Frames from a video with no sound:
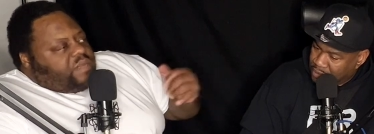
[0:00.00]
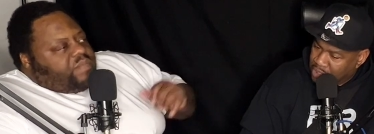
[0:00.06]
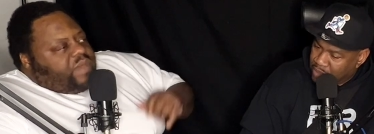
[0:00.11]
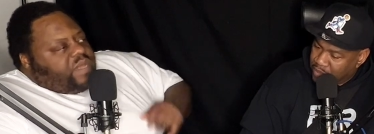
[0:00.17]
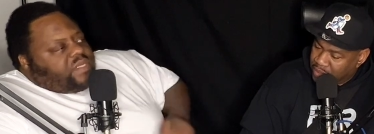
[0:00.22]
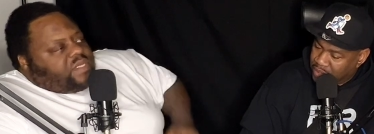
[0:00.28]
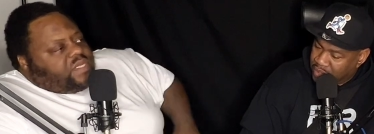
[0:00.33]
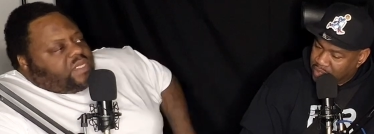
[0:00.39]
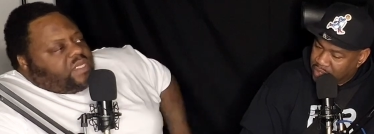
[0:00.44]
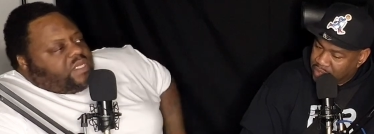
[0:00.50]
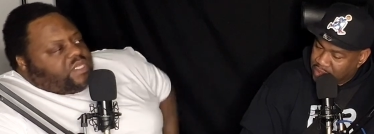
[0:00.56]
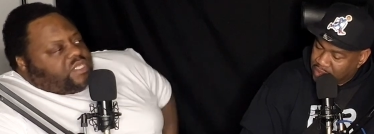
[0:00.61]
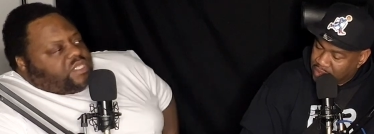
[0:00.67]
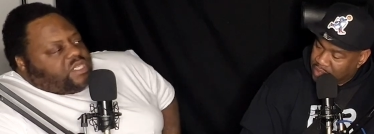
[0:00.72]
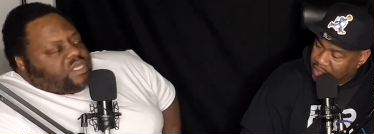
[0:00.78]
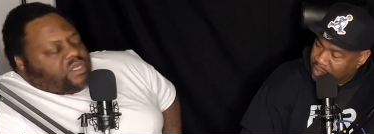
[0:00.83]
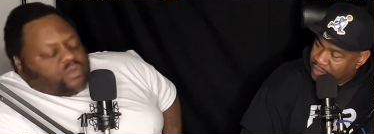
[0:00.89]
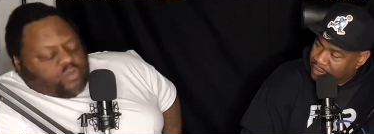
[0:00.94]
Speaker 1: basically and
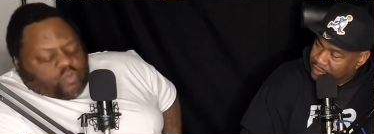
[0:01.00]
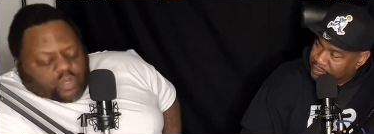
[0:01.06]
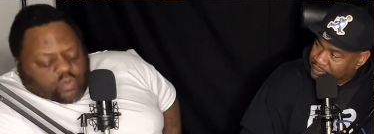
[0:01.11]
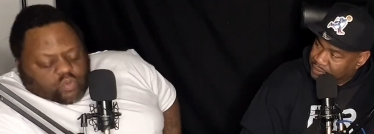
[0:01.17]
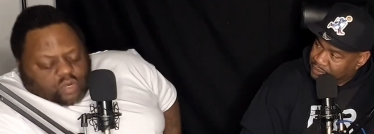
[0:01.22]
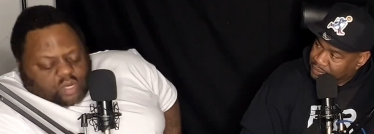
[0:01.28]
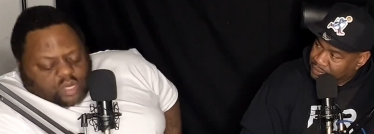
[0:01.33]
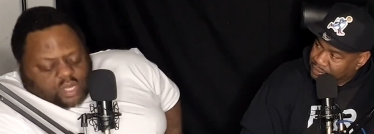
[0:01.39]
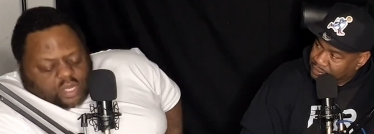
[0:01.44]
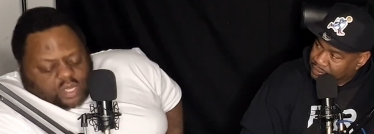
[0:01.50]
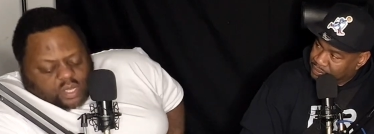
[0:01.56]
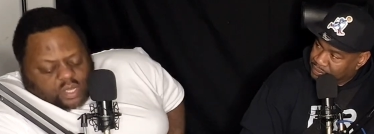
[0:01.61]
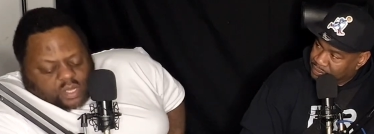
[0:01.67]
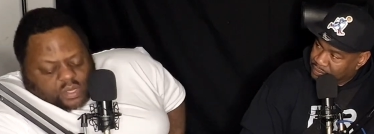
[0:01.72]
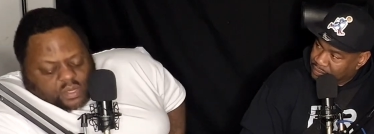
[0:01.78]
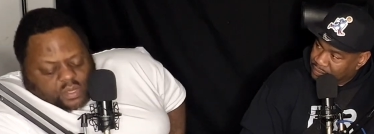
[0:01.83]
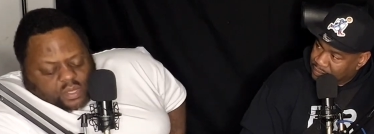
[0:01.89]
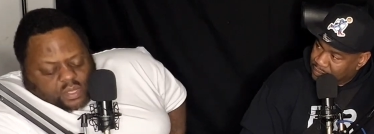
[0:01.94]
shit. We were uh,
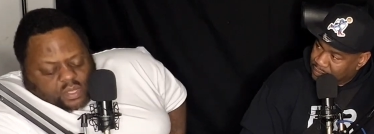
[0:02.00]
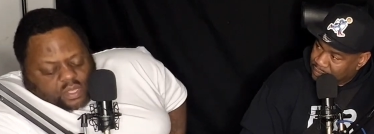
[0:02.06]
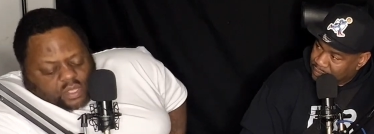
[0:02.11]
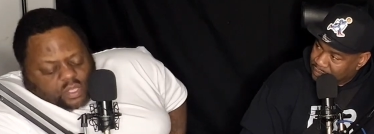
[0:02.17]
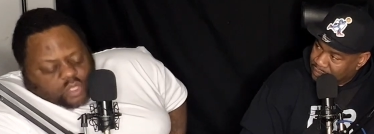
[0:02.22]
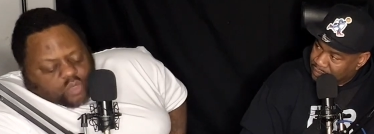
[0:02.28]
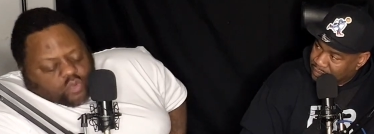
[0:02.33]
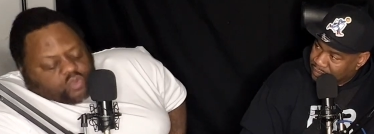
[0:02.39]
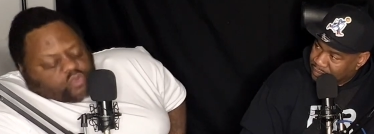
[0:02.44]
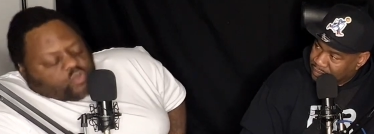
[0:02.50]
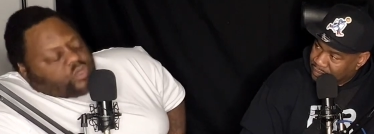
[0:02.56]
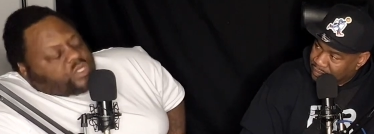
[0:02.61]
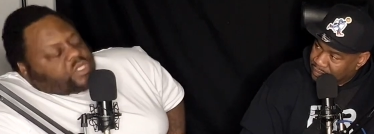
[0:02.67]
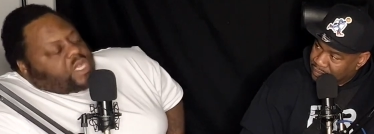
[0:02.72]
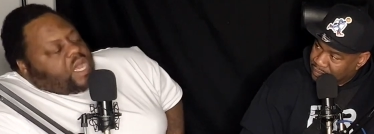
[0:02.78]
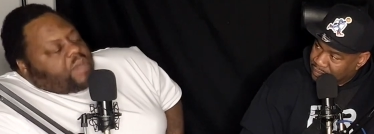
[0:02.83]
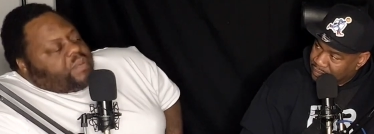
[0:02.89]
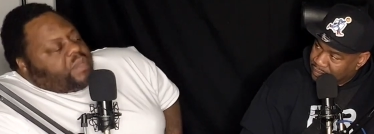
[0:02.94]
used with
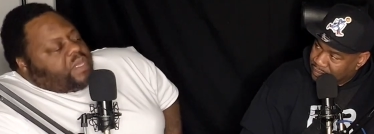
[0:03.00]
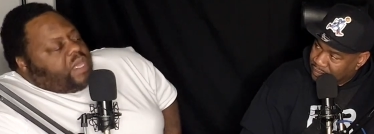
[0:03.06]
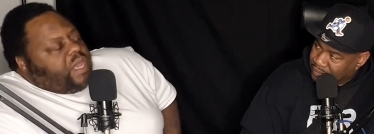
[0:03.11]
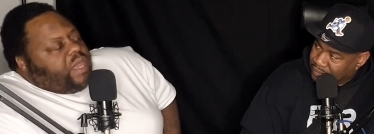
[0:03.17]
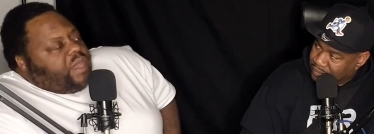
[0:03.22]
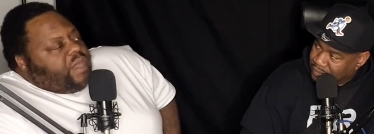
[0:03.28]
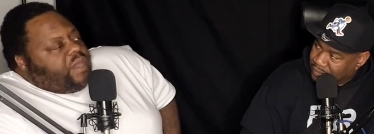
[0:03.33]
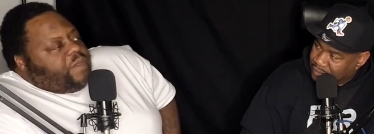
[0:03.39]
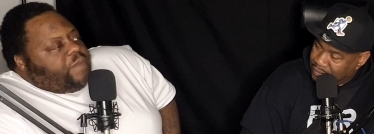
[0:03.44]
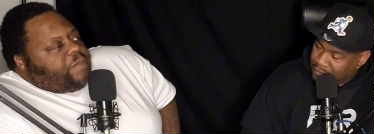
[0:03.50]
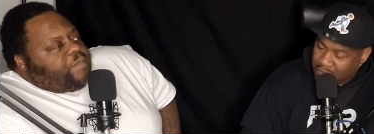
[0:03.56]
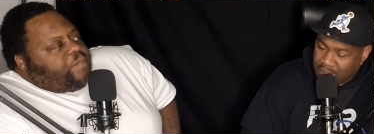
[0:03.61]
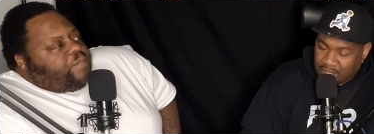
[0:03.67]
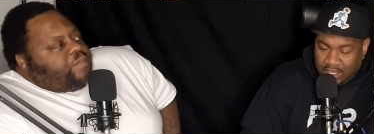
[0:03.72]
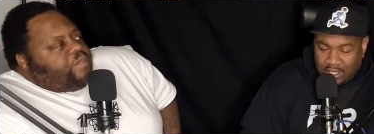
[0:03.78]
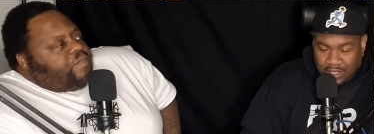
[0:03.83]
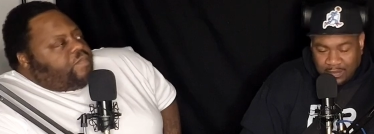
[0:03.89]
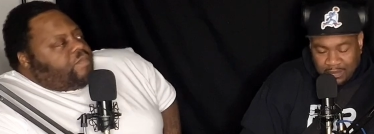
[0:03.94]
chopping gang.
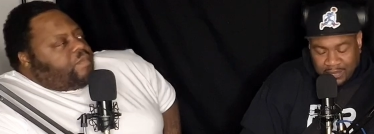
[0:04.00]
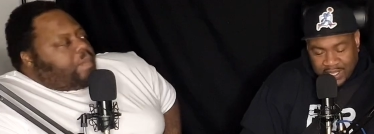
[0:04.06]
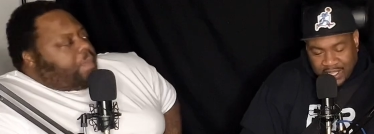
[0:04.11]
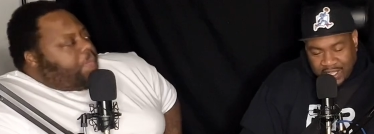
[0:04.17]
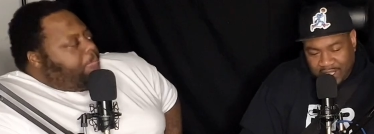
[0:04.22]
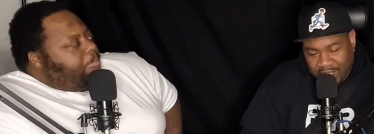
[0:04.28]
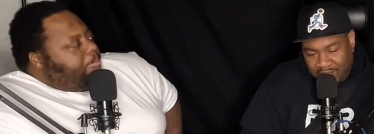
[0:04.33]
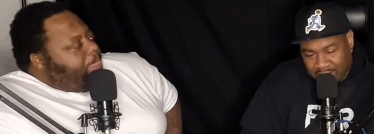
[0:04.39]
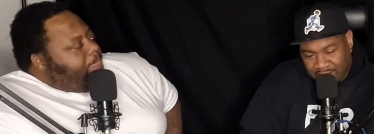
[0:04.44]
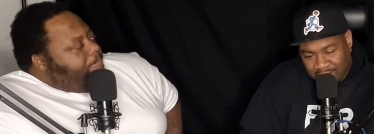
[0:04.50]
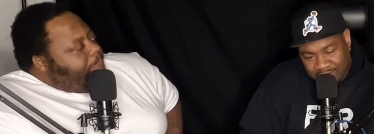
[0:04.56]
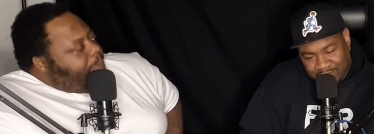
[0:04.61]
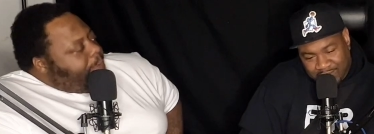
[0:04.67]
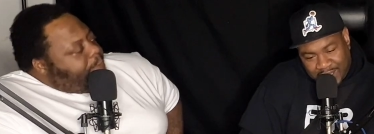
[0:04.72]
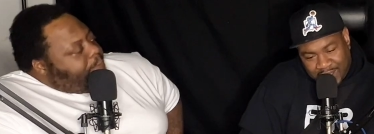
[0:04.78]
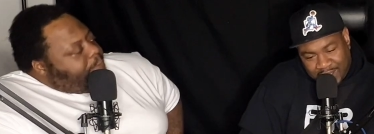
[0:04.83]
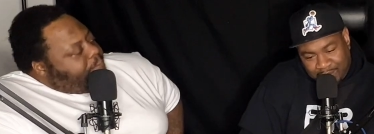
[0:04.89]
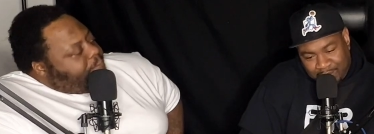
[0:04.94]
Oh man,
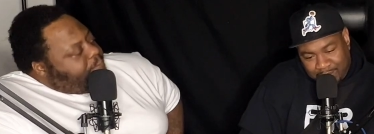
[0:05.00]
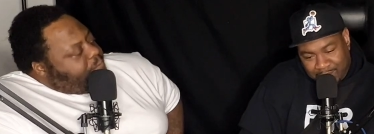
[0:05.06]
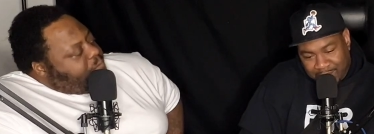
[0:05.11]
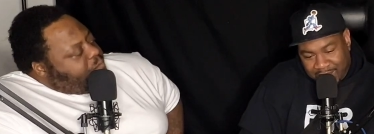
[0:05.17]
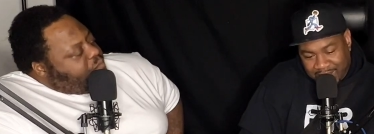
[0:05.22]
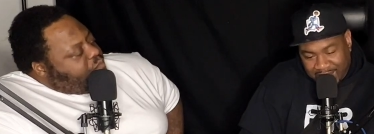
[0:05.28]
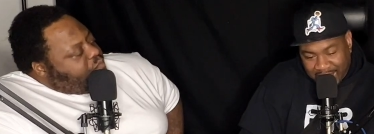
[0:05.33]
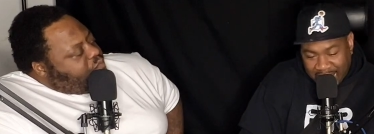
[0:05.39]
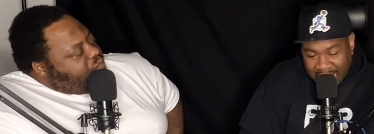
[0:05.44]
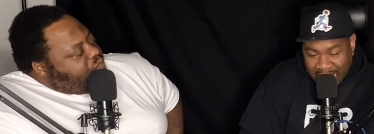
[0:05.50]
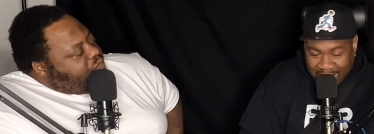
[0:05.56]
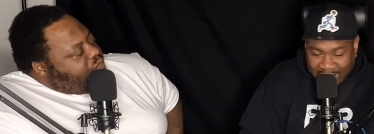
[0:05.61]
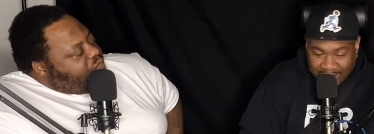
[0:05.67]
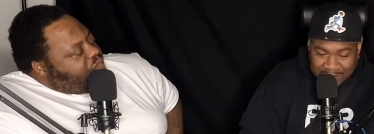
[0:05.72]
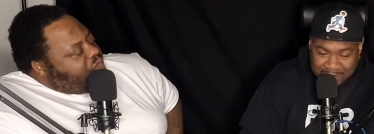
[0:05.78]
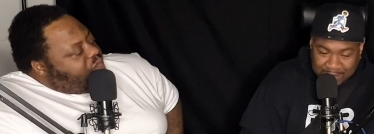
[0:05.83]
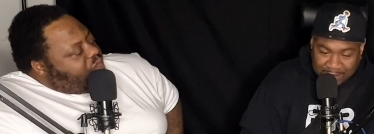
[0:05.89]
my my guys,